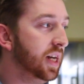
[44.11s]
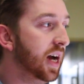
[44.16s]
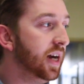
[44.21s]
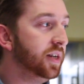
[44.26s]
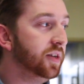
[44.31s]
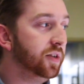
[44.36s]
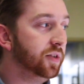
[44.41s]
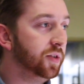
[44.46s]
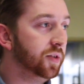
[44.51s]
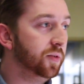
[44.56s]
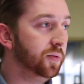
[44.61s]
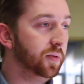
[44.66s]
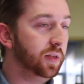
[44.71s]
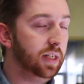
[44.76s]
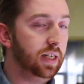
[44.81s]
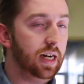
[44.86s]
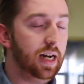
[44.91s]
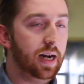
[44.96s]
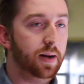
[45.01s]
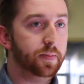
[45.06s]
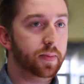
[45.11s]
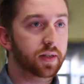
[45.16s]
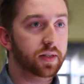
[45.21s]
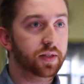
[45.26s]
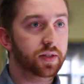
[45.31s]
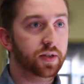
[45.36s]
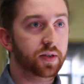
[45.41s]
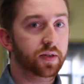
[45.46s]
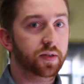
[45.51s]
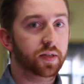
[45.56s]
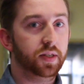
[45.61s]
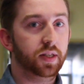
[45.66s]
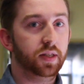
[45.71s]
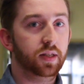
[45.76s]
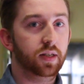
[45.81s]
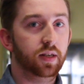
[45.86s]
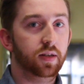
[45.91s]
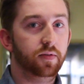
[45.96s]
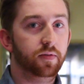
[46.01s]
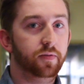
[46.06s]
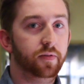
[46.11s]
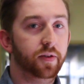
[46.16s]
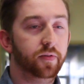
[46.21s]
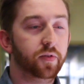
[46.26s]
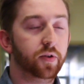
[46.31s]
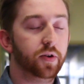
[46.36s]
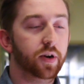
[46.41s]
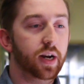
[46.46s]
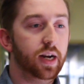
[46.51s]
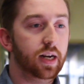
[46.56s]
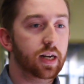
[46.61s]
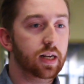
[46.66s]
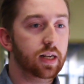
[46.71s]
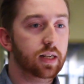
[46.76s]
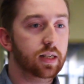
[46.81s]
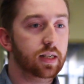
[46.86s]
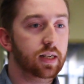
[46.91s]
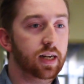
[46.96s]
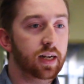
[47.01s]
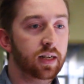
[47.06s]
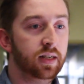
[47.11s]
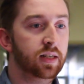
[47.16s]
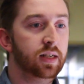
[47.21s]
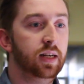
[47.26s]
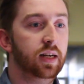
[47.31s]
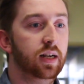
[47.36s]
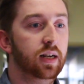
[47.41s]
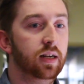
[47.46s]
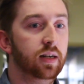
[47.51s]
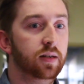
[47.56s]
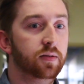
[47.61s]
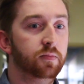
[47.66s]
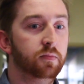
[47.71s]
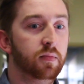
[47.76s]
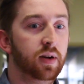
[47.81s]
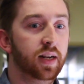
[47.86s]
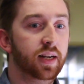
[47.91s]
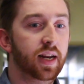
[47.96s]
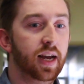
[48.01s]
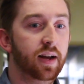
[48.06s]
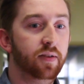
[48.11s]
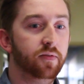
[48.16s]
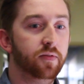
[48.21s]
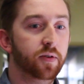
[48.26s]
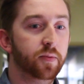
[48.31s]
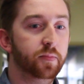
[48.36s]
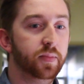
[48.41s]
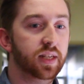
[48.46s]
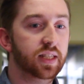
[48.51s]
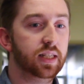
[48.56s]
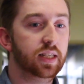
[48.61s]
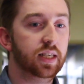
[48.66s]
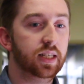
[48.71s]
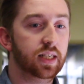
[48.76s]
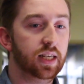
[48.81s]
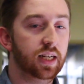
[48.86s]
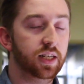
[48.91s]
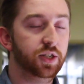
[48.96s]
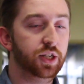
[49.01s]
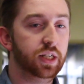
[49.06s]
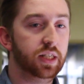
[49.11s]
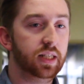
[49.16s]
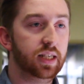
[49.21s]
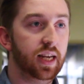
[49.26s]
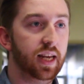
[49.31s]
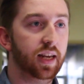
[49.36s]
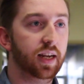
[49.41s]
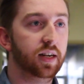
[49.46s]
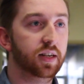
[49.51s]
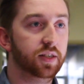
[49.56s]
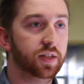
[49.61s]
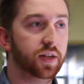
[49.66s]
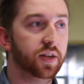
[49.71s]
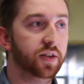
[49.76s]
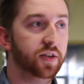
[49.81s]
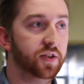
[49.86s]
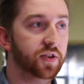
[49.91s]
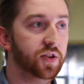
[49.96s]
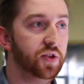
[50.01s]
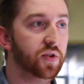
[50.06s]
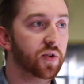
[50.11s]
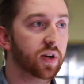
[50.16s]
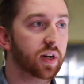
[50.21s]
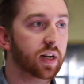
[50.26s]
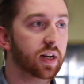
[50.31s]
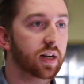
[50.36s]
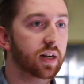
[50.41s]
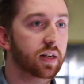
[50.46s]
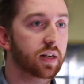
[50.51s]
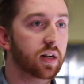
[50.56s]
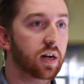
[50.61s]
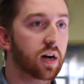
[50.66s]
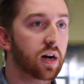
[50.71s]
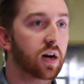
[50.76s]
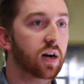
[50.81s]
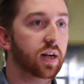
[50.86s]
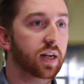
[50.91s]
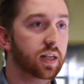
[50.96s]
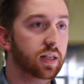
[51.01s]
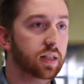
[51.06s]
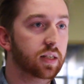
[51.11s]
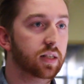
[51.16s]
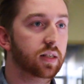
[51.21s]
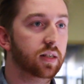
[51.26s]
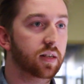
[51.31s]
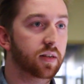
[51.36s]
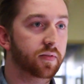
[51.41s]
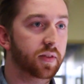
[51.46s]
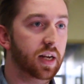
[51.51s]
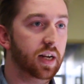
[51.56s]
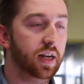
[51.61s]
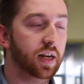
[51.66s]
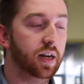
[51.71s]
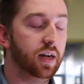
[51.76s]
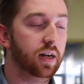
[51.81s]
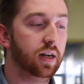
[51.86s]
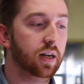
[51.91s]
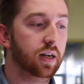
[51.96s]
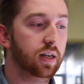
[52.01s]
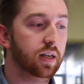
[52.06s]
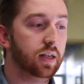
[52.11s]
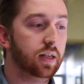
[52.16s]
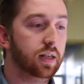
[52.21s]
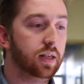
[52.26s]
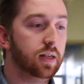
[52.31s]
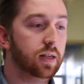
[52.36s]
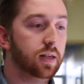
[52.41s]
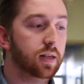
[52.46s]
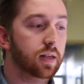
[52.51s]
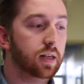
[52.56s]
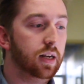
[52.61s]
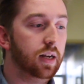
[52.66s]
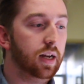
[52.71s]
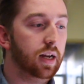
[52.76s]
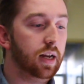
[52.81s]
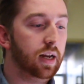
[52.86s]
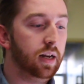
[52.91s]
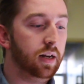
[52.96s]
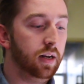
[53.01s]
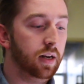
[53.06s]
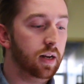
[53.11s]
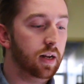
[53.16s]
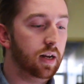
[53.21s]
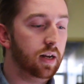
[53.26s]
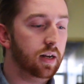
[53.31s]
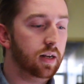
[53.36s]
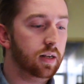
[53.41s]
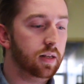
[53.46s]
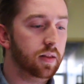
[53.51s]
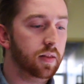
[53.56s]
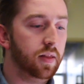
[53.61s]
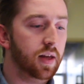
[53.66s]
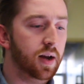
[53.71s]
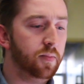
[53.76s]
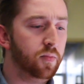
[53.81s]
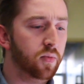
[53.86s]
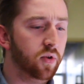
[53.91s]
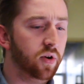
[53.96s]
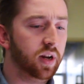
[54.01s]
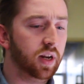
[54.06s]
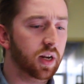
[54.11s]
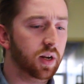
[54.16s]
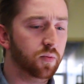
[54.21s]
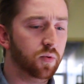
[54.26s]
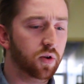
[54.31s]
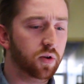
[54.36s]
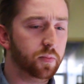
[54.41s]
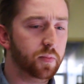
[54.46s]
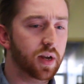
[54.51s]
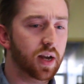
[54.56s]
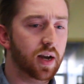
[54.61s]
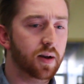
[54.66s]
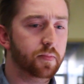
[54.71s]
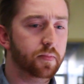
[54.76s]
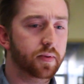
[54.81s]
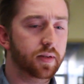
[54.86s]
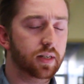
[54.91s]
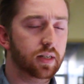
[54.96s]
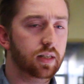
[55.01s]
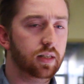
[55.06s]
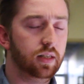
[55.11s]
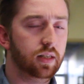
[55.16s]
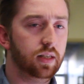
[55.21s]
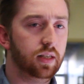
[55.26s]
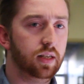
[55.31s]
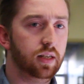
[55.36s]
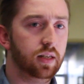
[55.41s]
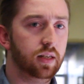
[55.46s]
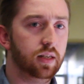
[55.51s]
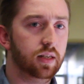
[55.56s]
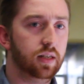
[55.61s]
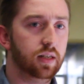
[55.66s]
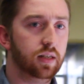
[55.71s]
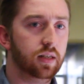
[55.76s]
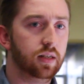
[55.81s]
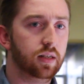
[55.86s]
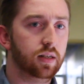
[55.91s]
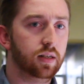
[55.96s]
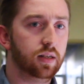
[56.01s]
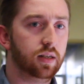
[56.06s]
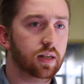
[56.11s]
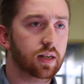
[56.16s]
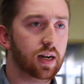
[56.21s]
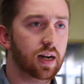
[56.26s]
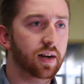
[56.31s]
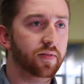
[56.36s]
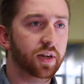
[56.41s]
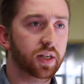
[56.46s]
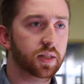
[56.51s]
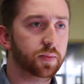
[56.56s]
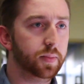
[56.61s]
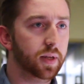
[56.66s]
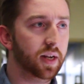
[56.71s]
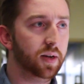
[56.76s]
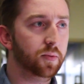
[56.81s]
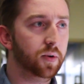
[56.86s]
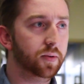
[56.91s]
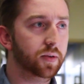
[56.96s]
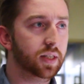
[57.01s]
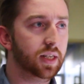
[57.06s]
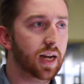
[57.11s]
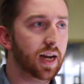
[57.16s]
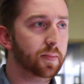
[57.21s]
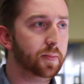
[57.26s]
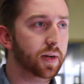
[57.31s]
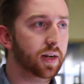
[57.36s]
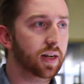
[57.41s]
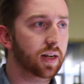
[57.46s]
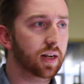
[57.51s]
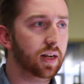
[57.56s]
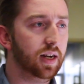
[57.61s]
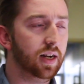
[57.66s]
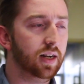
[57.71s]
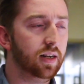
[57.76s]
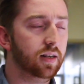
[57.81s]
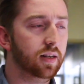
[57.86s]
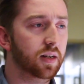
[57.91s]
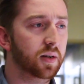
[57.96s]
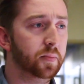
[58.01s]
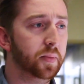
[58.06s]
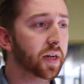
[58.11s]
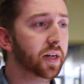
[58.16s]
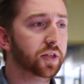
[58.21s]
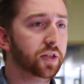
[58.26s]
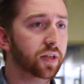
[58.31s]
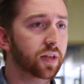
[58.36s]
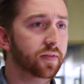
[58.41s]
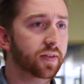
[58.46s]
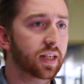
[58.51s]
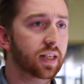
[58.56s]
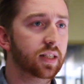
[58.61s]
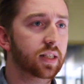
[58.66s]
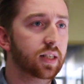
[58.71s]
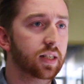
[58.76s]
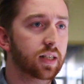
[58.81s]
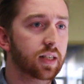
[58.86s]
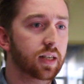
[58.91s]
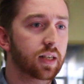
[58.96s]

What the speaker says: 9 years old when it happened, so I was in the 5th grade. And my dad, for business, had just taken us all to New York in August of that year. And that morning he woke me up and he kind of explained what was happening. He had a picture of us